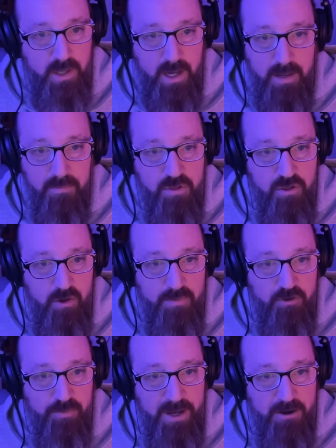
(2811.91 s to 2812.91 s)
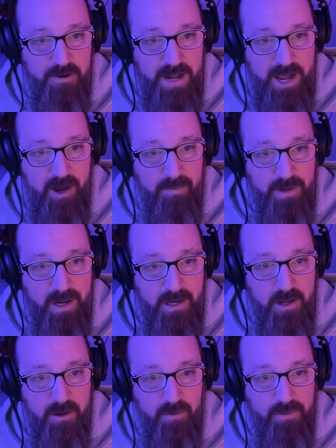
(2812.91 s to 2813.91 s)
I am so much better now. But I
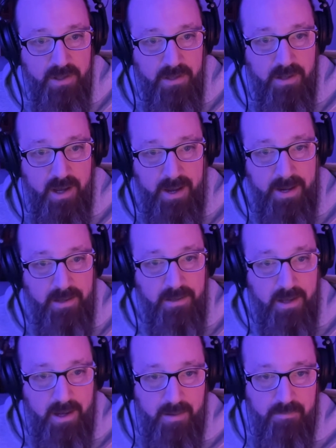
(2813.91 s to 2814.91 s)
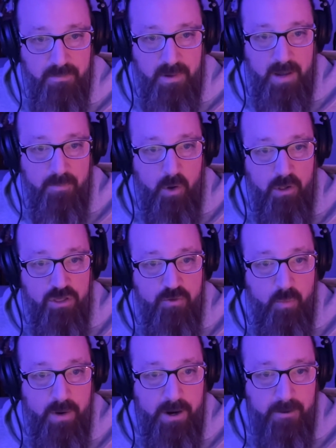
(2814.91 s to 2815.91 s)
know that I, I I'm
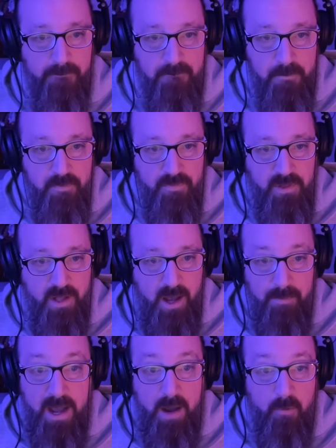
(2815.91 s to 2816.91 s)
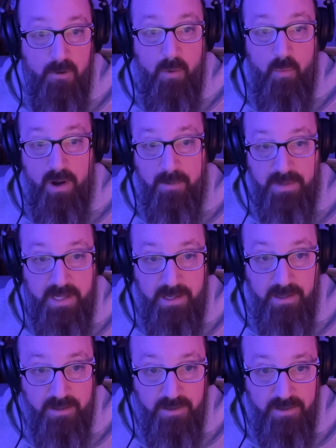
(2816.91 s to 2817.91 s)
also where I'm not where I want to
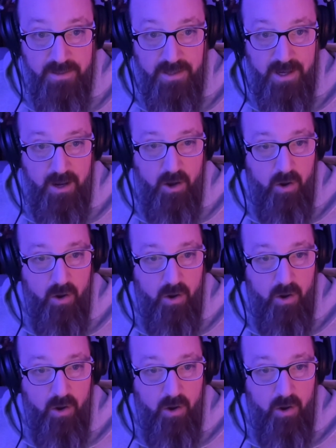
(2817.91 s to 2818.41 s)
be. Yeah.